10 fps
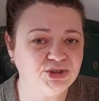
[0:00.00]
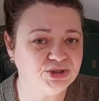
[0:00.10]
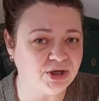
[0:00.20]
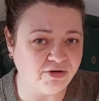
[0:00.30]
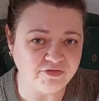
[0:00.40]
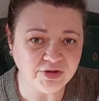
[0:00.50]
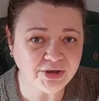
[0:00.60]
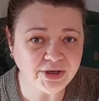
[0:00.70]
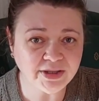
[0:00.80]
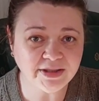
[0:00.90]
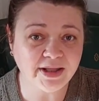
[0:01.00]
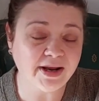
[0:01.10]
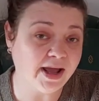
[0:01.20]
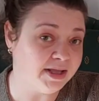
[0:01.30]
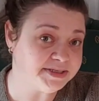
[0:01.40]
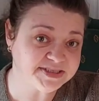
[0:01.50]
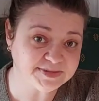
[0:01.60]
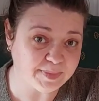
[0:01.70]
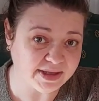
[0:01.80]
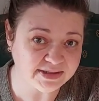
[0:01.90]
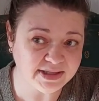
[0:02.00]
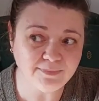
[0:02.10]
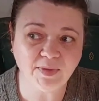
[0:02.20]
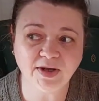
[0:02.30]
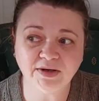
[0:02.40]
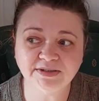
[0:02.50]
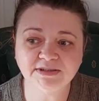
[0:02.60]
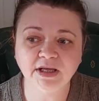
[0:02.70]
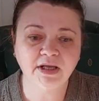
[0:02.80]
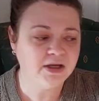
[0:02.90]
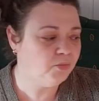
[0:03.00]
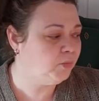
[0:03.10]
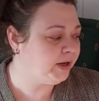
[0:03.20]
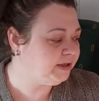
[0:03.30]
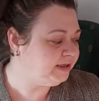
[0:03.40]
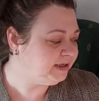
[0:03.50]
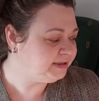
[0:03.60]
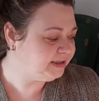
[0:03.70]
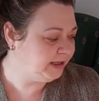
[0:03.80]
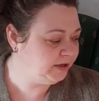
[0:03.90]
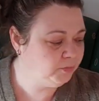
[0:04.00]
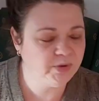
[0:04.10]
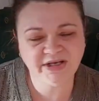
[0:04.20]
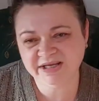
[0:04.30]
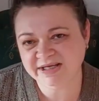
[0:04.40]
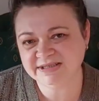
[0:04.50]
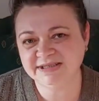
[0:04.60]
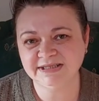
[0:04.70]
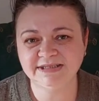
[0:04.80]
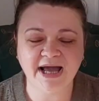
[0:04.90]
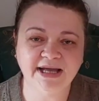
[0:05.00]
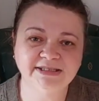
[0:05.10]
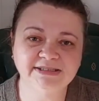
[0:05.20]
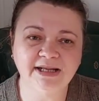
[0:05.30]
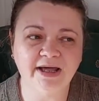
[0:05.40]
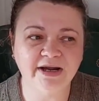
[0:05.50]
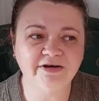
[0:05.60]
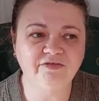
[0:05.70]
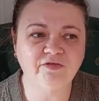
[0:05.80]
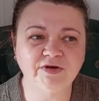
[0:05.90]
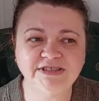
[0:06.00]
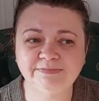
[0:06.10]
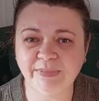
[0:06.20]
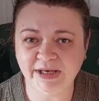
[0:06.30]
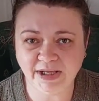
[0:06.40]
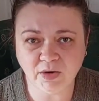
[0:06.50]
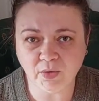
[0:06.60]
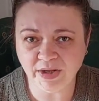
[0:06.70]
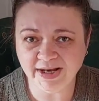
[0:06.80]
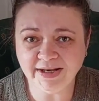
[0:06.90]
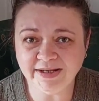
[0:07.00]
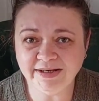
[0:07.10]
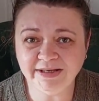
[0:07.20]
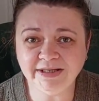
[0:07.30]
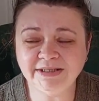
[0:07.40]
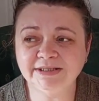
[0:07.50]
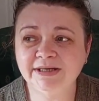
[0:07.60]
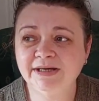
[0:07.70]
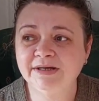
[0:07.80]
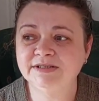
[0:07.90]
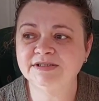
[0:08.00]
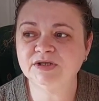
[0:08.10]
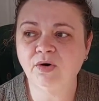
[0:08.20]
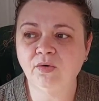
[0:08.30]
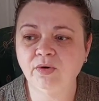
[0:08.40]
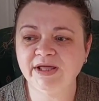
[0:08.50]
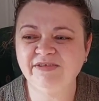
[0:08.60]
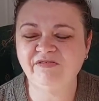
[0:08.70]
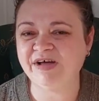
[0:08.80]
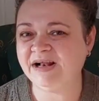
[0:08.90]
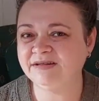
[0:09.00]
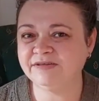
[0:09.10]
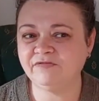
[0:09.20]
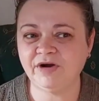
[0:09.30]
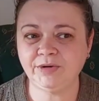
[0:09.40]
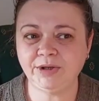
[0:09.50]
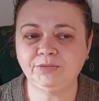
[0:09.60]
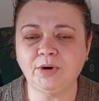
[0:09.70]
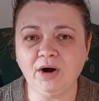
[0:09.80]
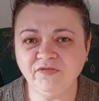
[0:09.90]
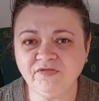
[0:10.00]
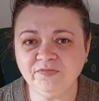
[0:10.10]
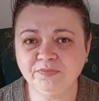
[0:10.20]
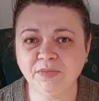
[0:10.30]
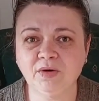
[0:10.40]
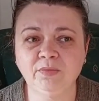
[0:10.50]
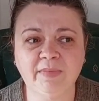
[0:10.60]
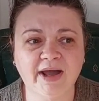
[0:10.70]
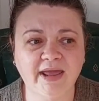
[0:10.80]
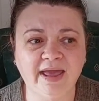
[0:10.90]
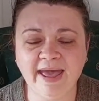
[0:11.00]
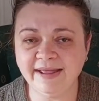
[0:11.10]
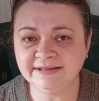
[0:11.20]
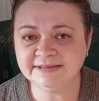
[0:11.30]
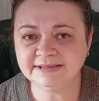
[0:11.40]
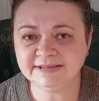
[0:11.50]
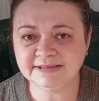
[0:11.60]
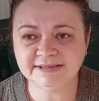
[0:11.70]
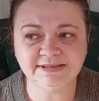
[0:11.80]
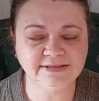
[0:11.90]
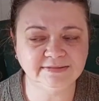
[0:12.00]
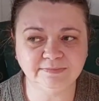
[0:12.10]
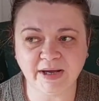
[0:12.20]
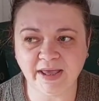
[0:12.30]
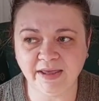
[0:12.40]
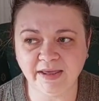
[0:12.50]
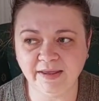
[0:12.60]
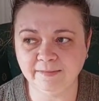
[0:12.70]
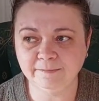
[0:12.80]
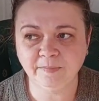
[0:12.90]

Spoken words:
softer than I expected, because when knitting with this has a lot of spinning oil in it. So it felt very rough on my hands, my